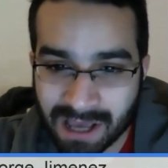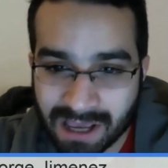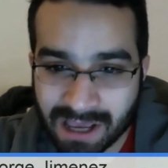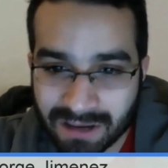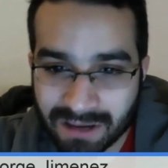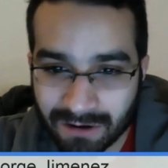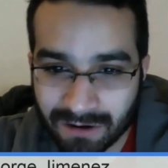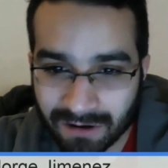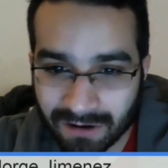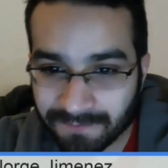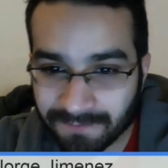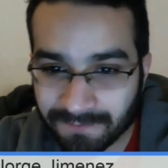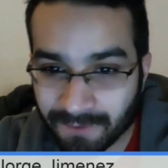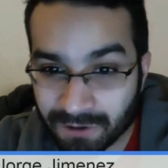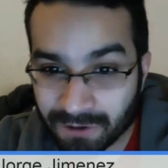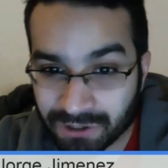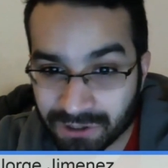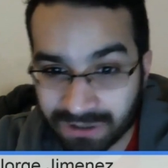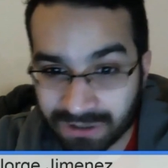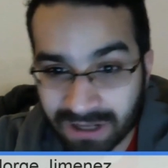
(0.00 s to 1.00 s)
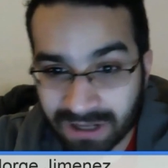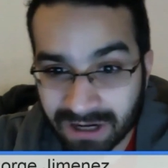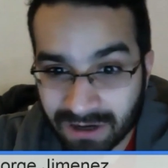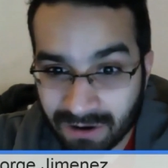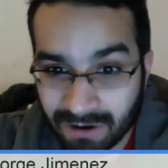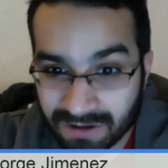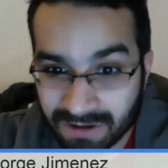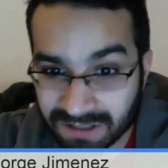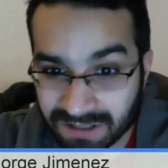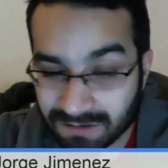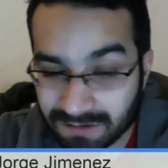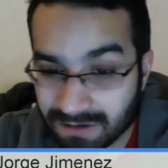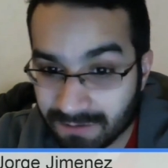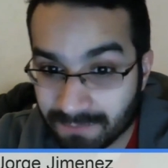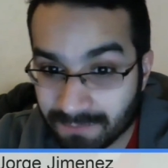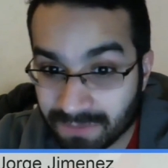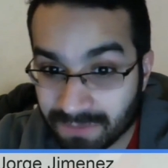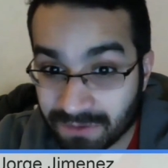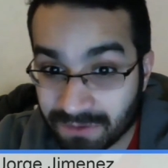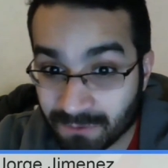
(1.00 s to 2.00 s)
You know, like furniture that it costs like, you know,
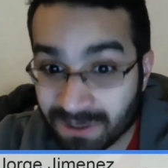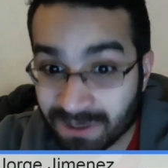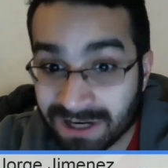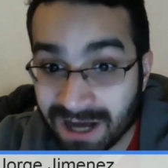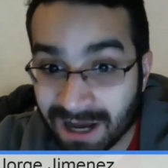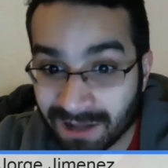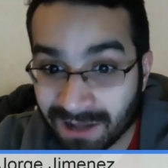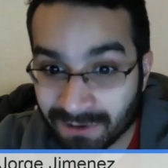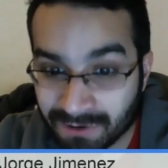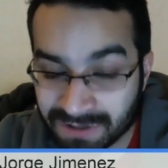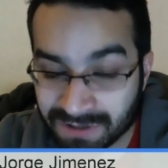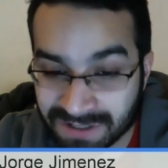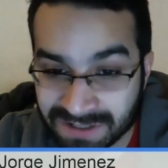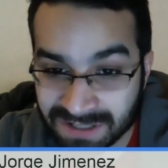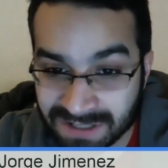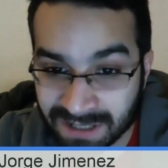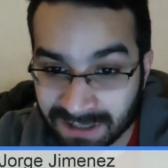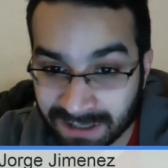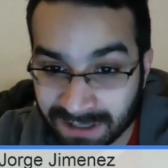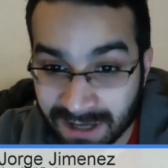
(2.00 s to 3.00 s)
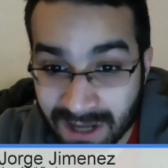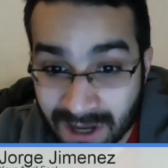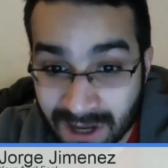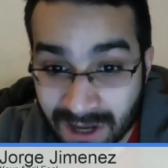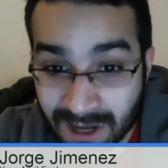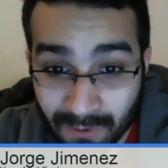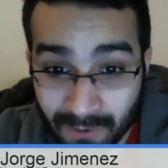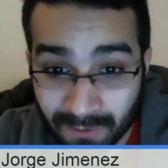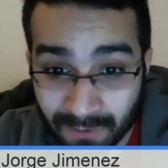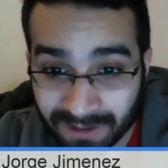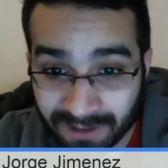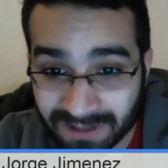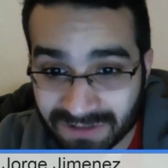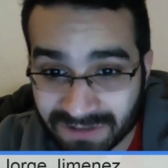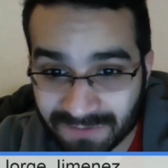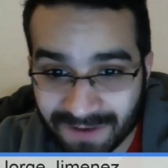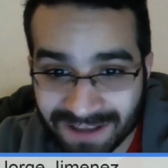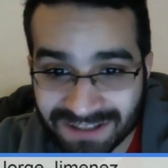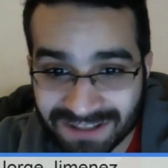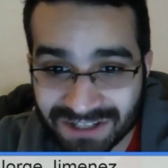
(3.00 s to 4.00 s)
three dollars instead of like, ooh, look at this
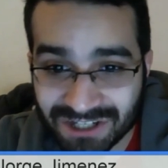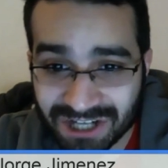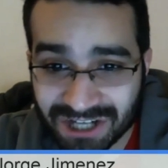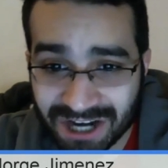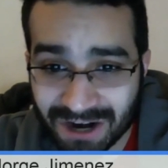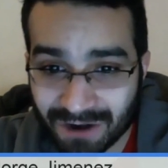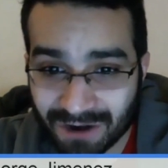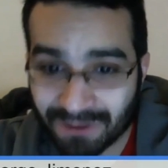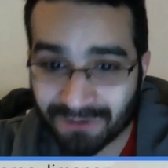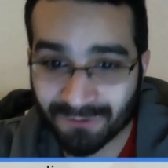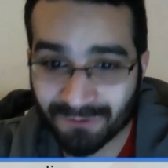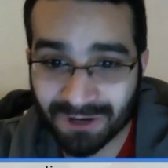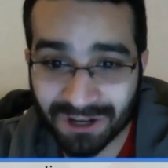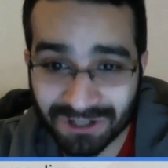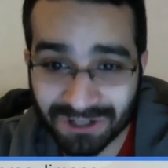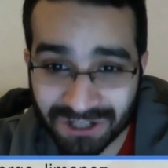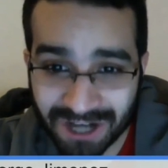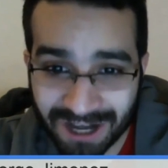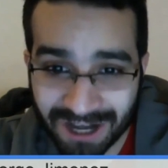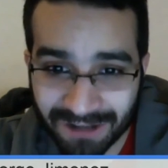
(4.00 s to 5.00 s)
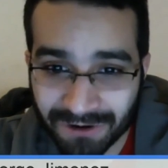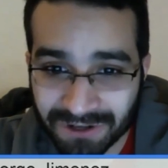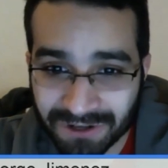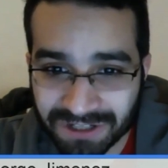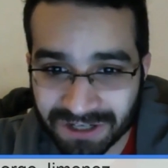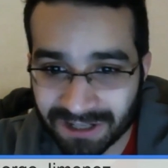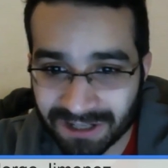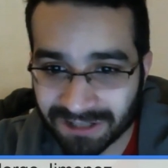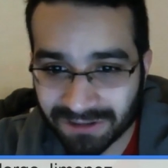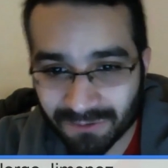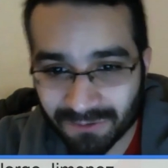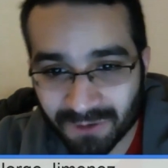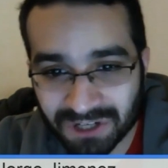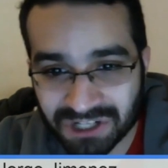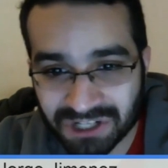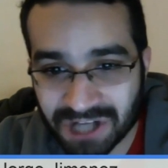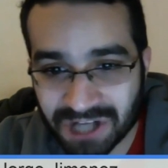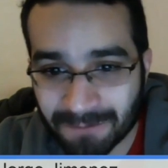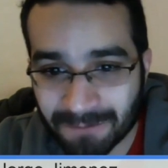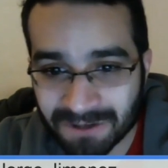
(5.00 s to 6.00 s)
fancy chair, three hundred dollars, and like the
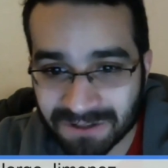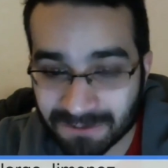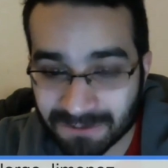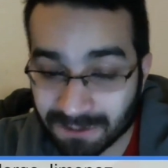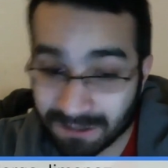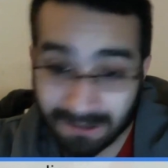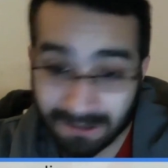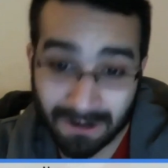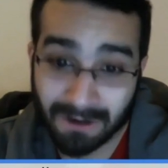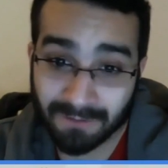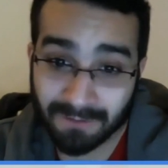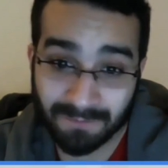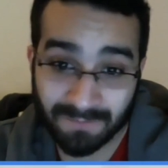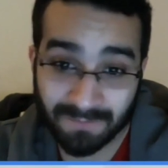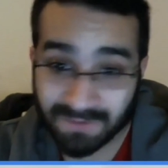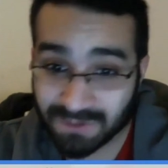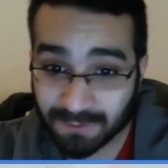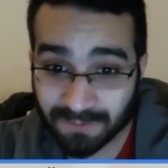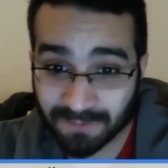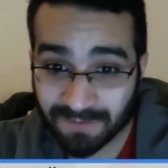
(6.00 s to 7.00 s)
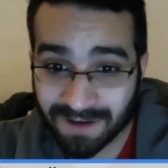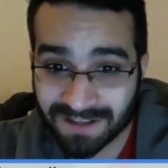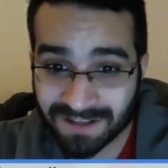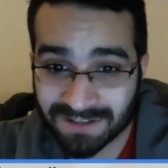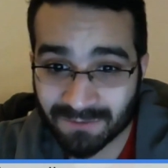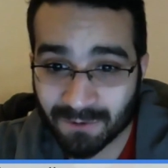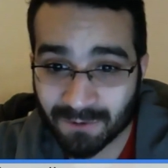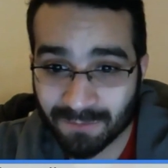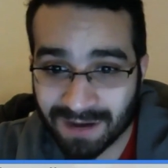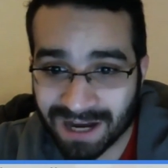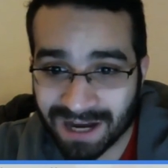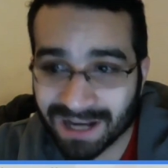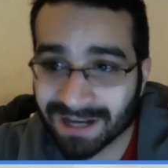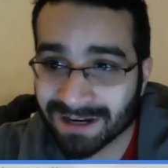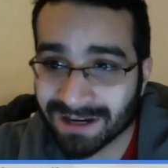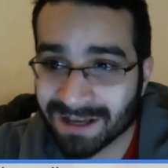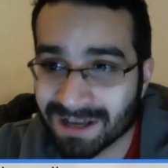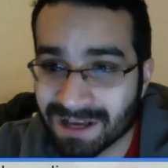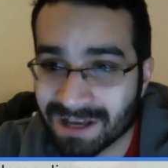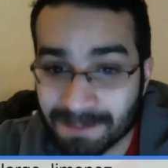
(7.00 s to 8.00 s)
rich yuppies would be like, oh, super fancy, we'll buy
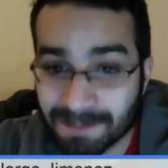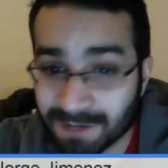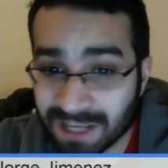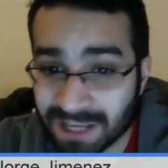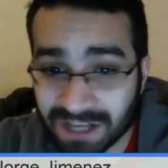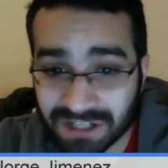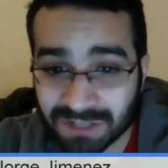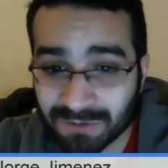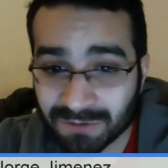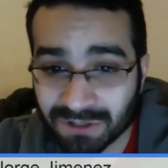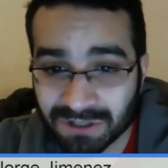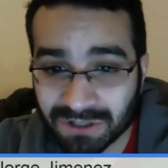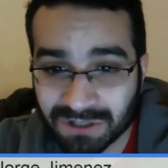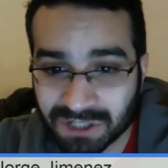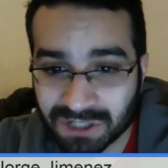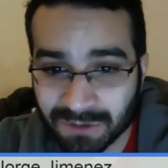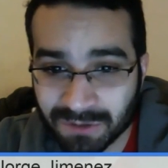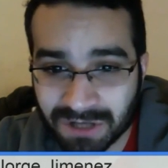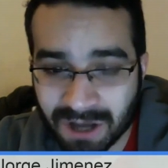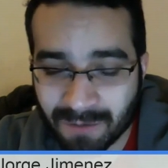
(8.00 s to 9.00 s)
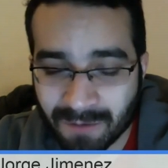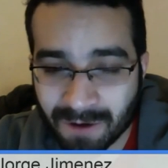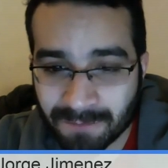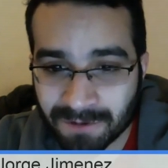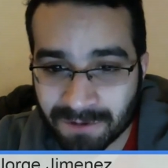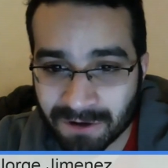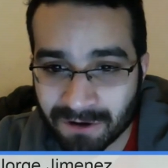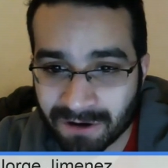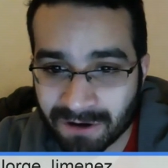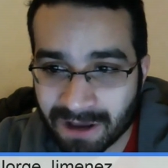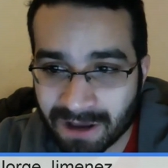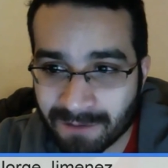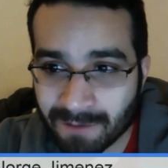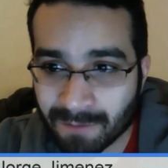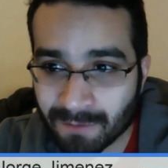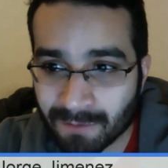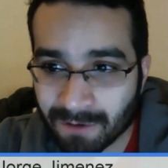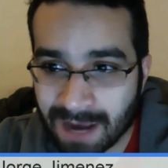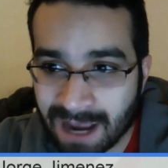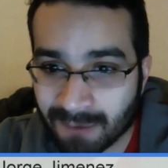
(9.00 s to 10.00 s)
it. But yeah, she would she would come up here, and I
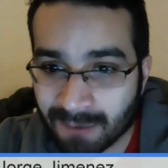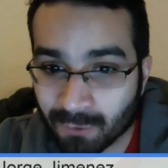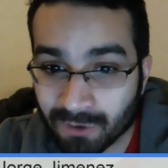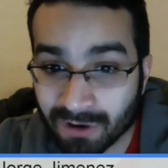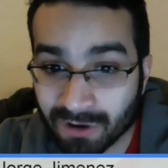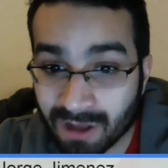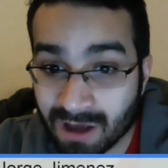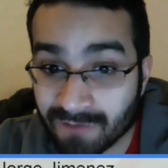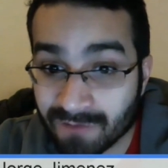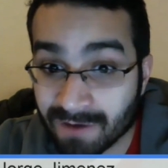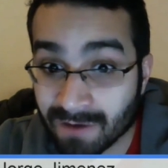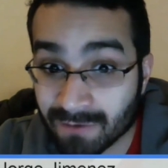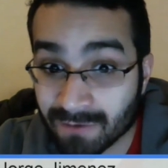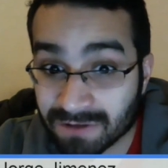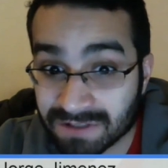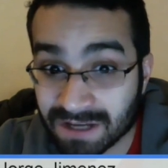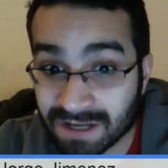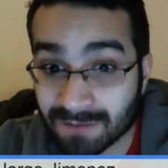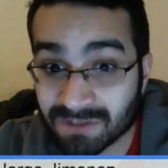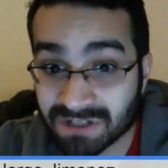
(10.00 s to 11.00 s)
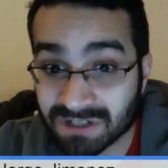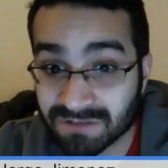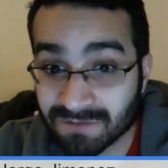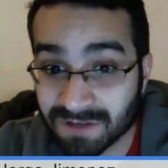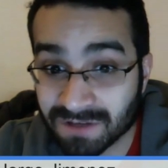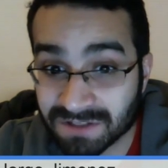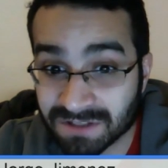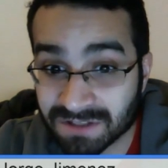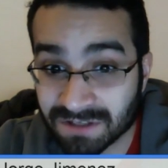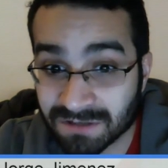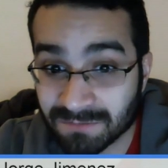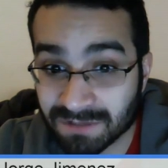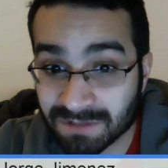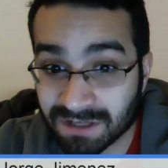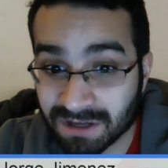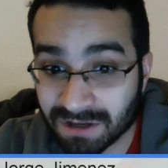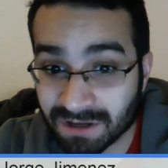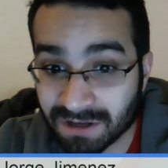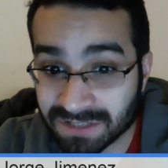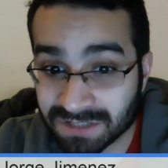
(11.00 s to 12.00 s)
remember I would love every time she visited
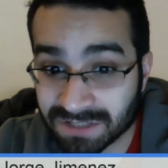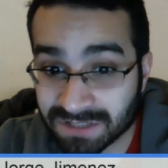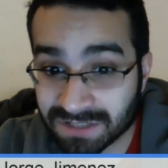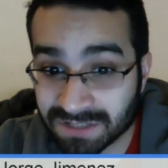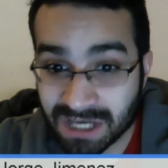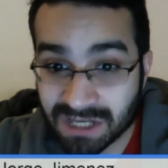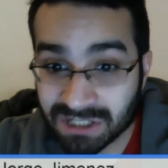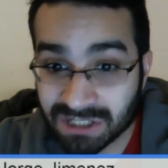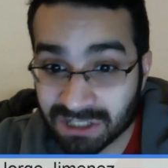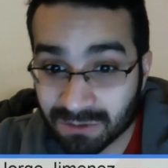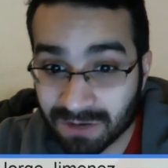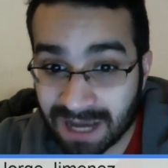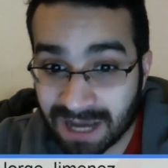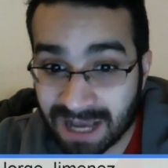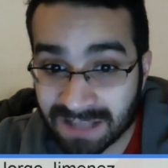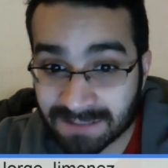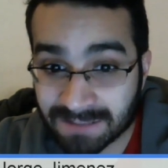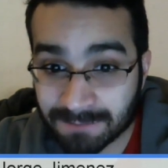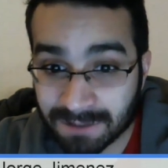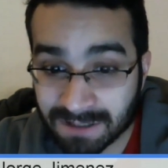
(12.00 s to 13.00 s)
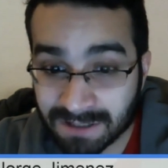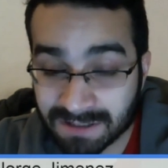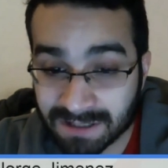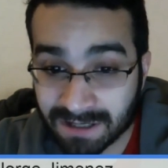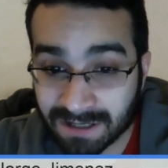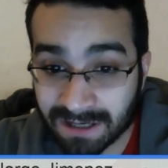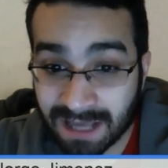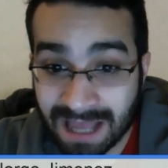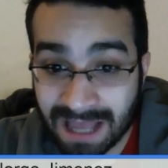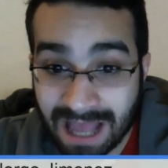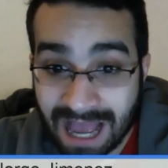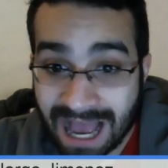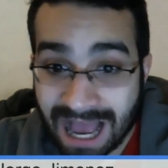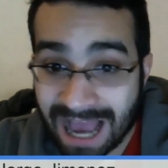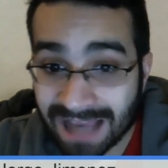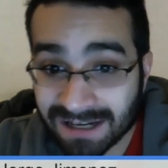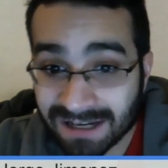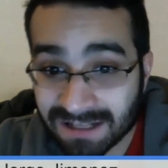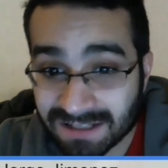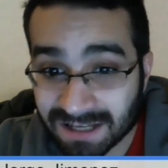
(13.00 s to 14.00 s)
because she would ask me, it's like,
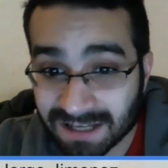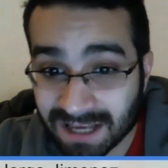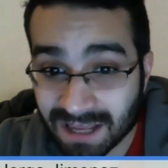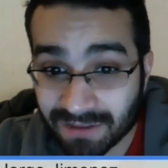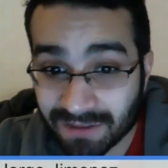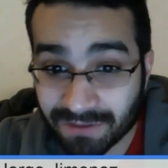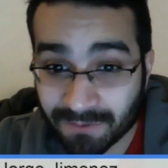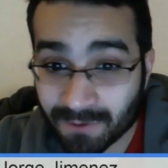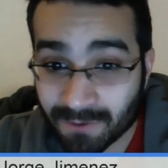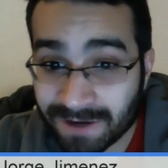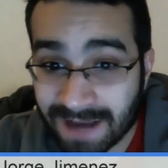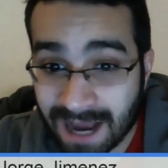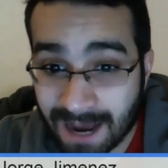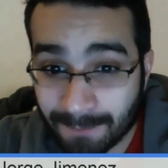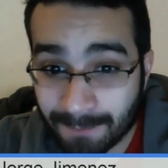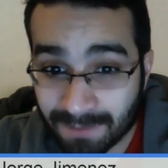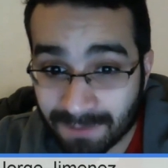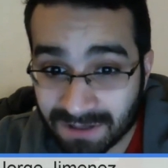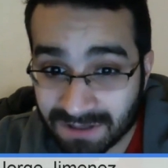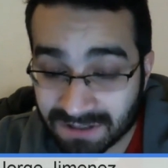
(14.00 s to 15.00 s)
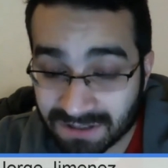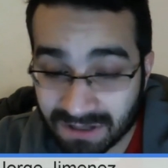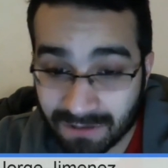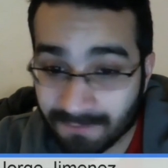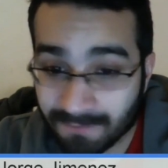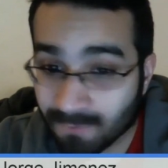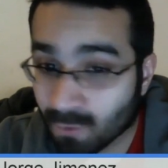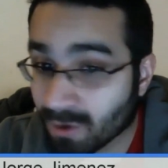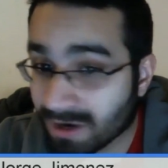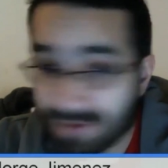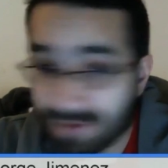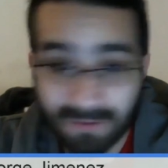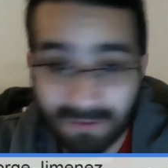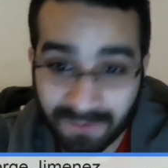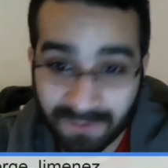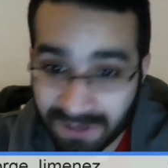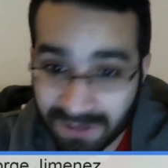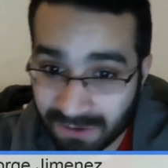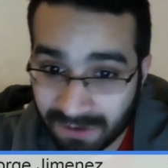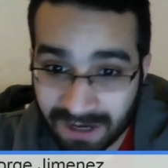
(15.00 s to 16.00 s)
I need to get three copies of whatever
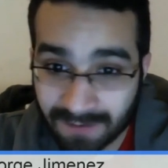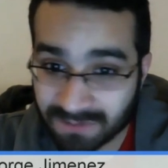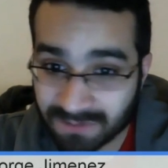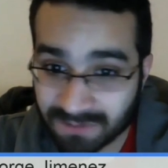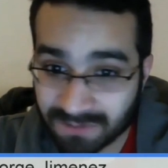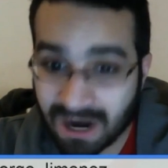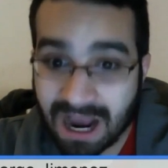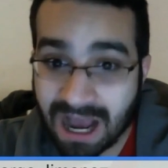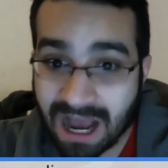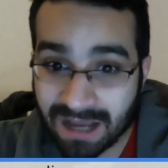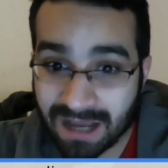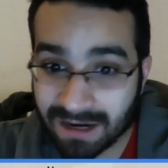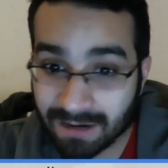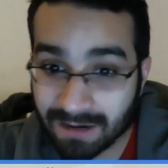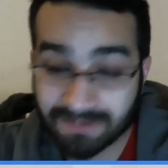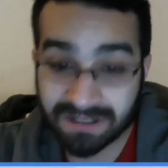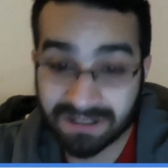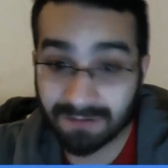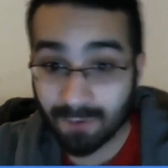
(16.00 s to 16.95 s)
video games are hot. And I was like,